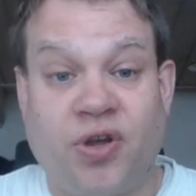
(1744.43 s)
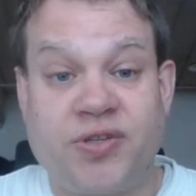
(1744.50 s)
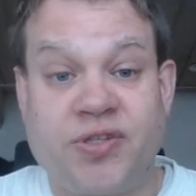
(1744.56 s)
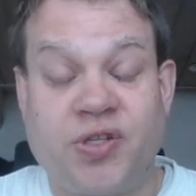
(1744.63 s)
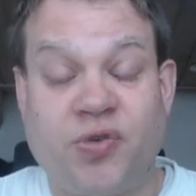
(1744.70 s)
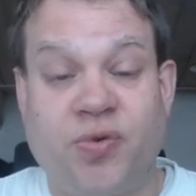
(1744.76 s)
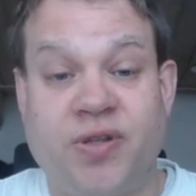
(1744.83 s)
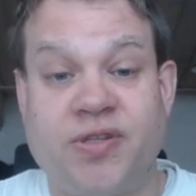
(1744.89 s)

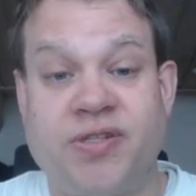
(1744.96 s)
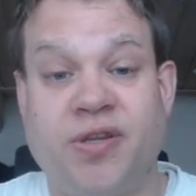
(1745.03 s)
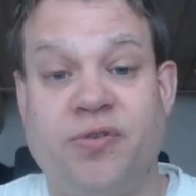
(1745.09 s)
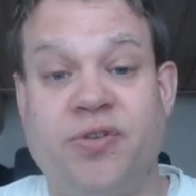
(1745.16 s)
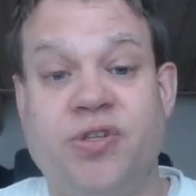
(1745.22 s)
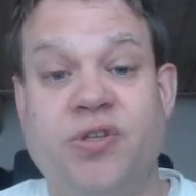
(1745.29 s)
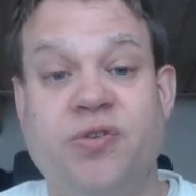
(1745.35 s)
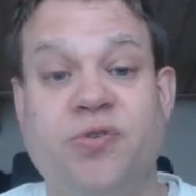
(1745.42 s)
consequence
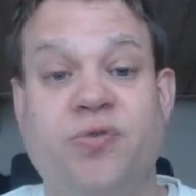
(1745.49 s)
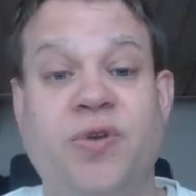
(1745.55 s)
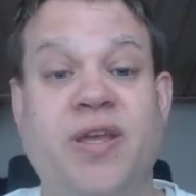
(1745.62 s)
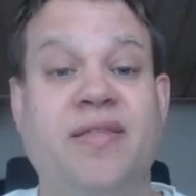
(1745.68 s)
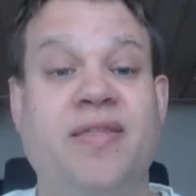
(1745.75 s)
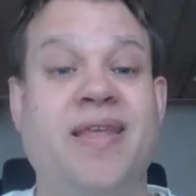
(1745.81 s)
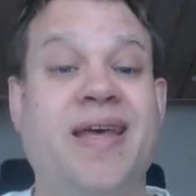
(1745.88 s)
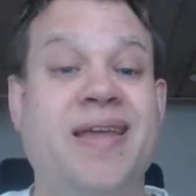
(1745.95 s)
here too,
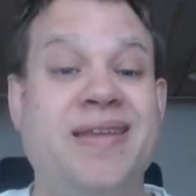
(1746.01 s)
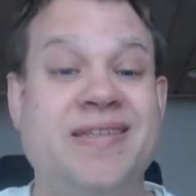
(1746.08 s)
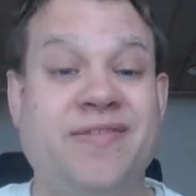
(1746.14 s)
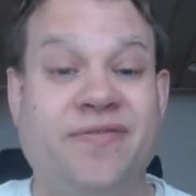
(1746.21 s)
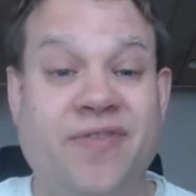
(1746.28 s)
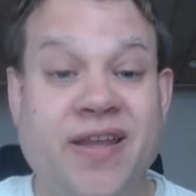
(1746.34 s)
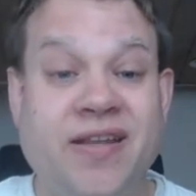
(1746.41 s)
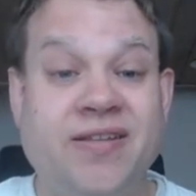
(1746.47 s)
and that
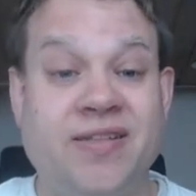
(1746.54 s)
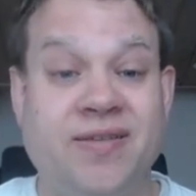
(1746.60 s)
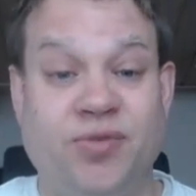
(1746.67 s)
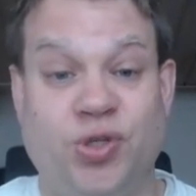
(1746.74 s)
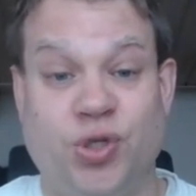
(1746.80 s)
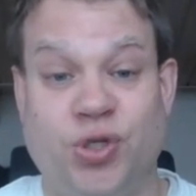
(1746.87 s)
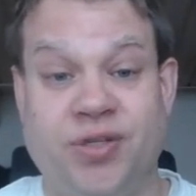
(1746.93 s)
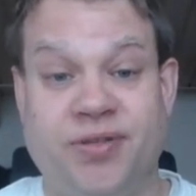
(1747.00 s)
is
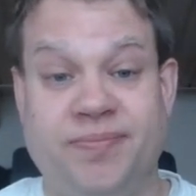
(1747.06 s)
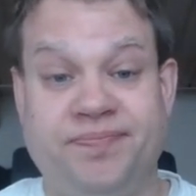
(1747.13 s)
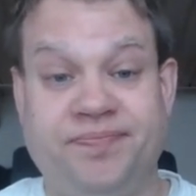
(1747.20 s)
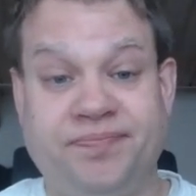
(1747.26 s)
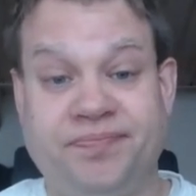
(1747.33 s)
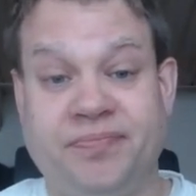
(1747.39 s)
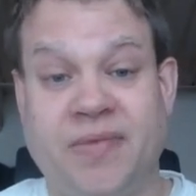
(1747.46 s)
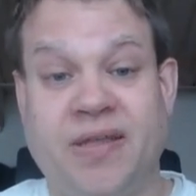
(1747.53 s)
victimhood.
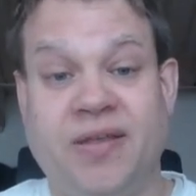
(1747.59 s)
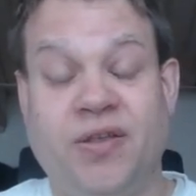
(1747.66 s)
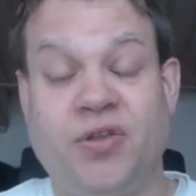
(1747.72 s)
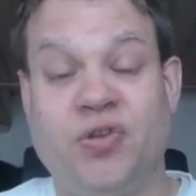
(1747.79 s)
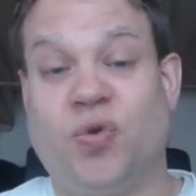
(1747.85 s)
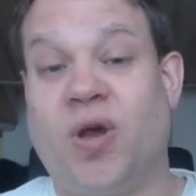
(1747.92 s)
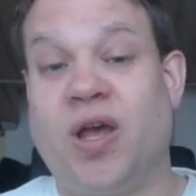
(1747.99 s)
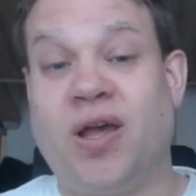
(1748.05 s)

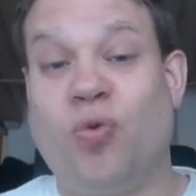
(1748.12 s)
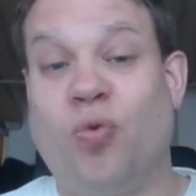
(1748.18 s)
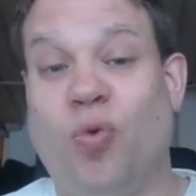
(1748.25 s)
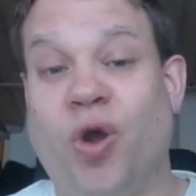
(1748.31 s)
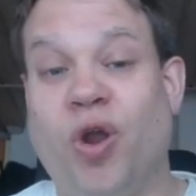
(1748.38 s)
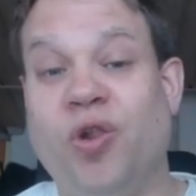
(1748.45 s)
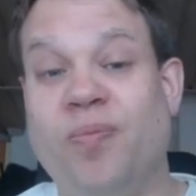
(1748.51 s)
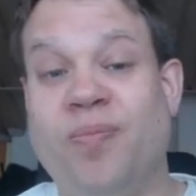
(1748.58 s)
So a
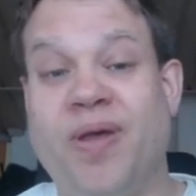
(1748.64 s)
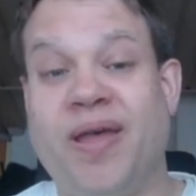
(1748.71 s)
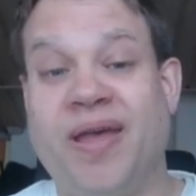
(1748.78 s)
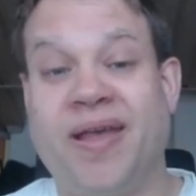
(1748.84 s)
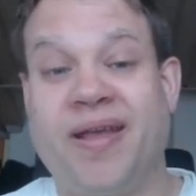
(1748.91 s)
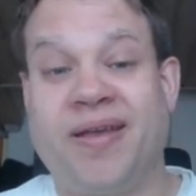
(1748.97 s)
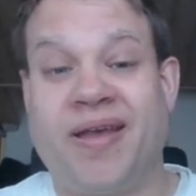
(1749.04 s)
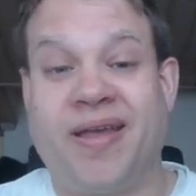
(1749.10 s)
while
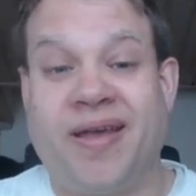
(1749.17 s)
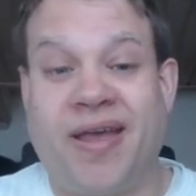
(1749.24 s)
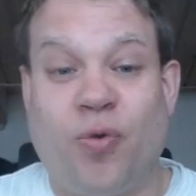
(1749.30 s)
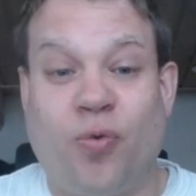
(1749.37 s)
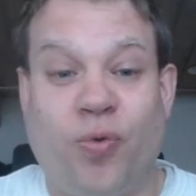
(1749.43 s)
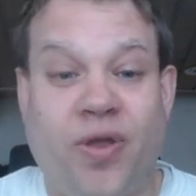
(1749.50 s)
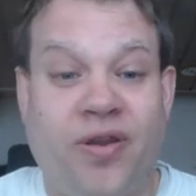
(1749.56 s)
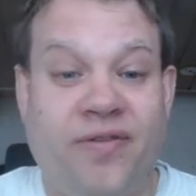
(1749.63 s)
back, I
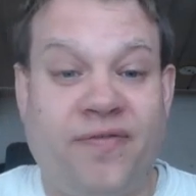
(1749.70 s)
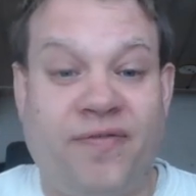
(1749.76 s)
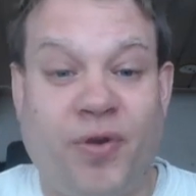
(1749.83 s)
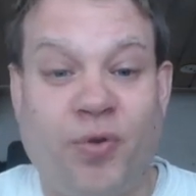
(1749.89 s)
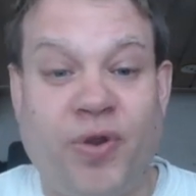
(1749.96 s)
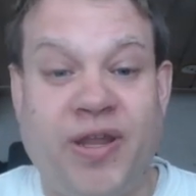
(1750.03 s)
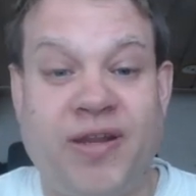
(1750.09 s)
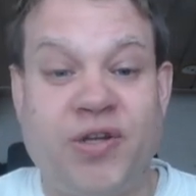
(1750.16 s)
read a
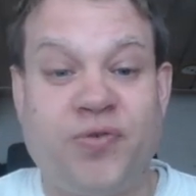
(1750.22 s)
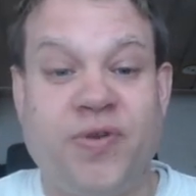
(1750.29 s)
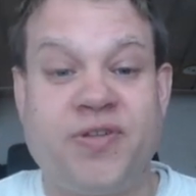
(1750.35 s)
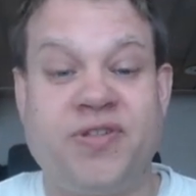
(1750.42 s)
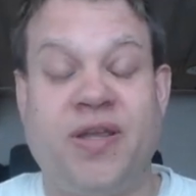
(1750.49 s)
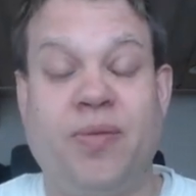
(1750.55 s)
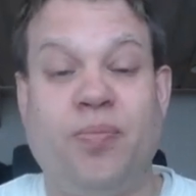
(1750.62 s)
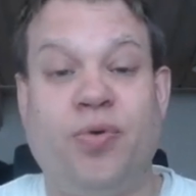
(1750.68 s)
very
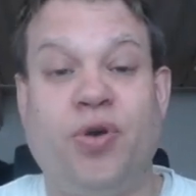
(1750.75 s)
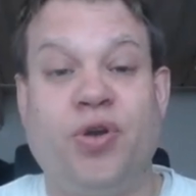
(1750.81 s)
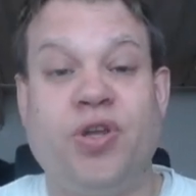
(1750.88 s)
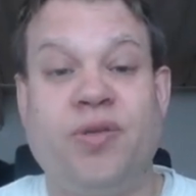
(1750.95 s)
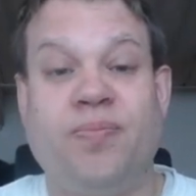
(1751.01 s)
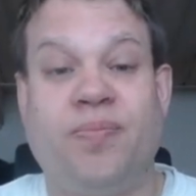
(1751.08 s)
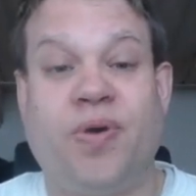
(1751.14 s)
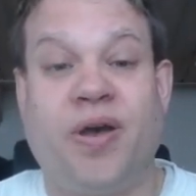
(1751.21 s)
interesting
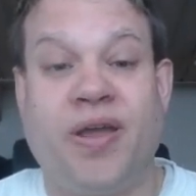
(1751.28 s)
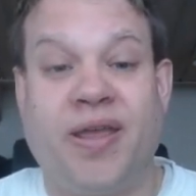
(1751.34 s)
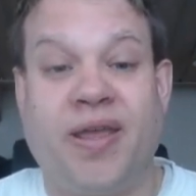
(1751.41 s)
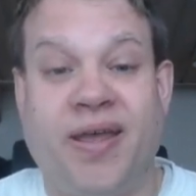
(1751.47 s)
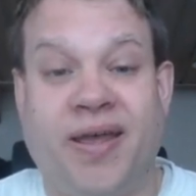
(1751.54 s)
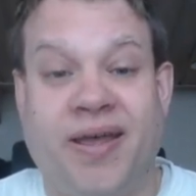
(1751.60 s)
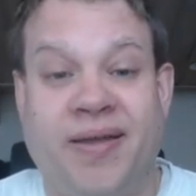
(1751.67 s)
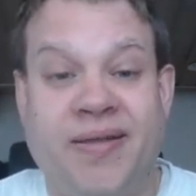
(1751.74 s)
book by
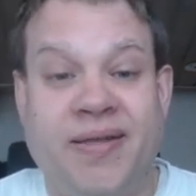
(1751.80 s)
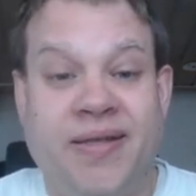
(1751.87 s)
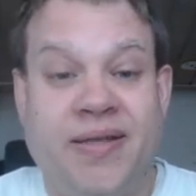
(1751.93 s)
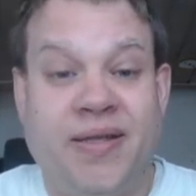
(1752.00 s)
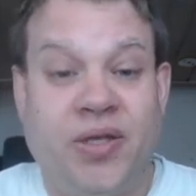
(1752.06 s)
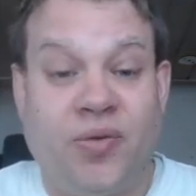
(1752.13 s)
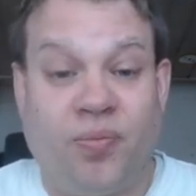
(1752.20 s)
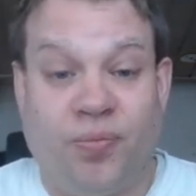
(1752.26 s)
a
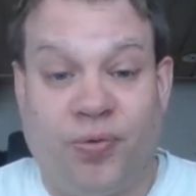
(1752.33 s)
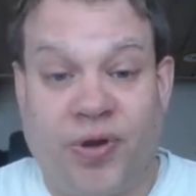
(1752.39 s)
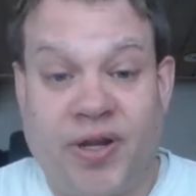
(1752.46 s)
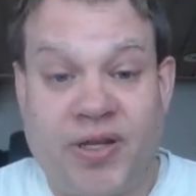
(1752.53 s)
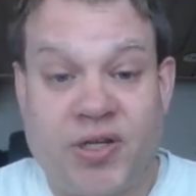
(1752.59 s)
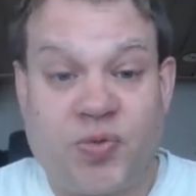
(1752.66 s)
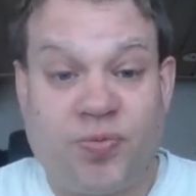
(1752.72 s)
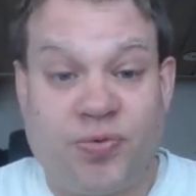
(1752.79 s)

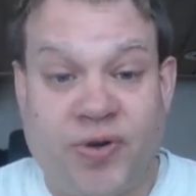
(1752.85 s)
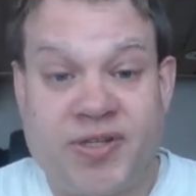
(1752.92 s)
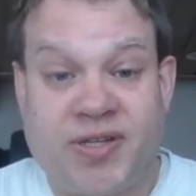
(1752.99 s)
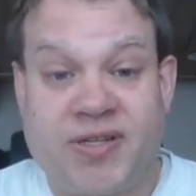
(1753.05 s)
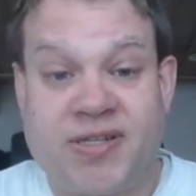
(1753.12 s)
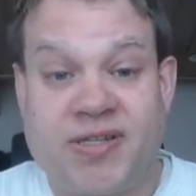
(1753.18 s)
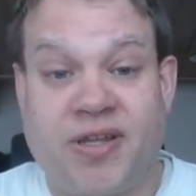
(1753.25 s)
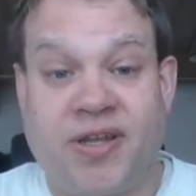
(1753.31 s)
British
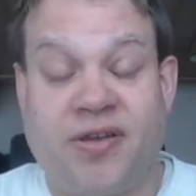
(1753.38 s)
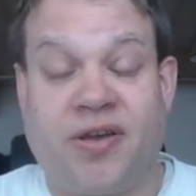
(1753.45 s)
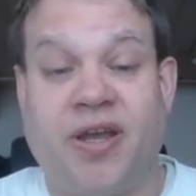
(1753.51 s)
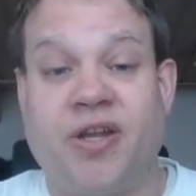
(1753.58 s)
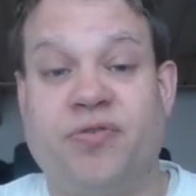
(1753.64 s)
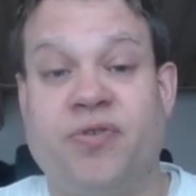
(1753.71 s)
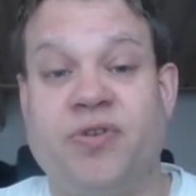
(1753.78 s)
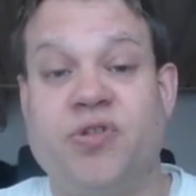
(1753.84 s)
prison
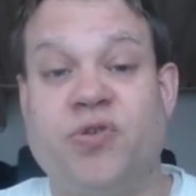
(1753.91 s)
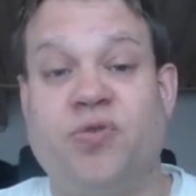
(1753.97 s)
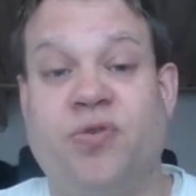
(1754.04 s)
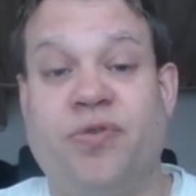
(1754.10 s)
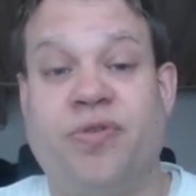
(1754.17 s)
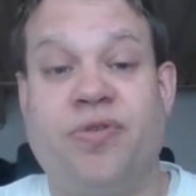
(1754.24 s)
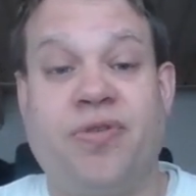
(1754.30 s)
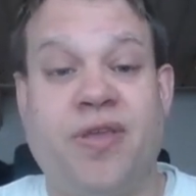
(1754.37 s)
psychiatrist
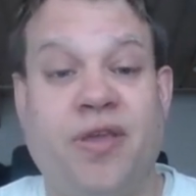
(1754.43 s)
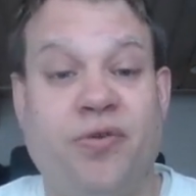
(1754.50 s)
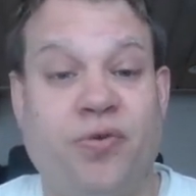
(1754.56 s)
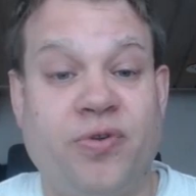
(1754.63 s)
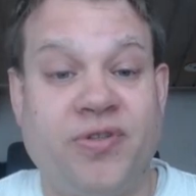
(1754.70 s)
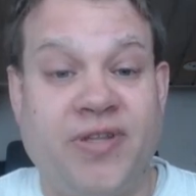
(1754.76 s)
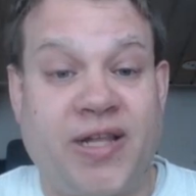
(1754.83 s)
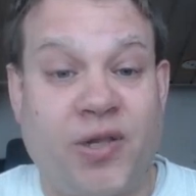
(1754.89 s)
called
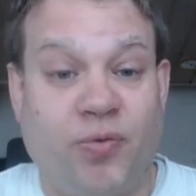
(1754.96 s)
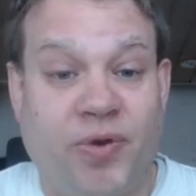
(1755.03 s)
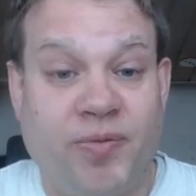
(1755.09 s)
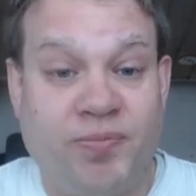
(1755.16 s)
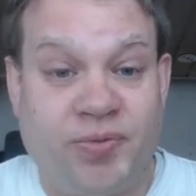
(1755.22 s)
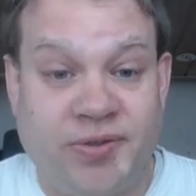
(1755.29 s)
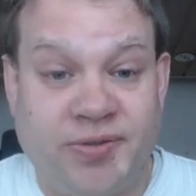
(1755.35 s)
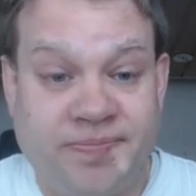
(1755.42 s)
Theodore
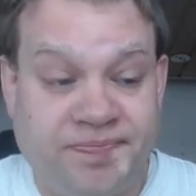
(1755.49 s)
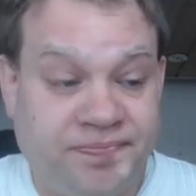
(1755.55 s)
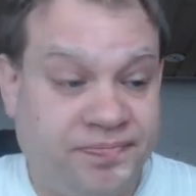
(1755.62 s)
Dalrymple,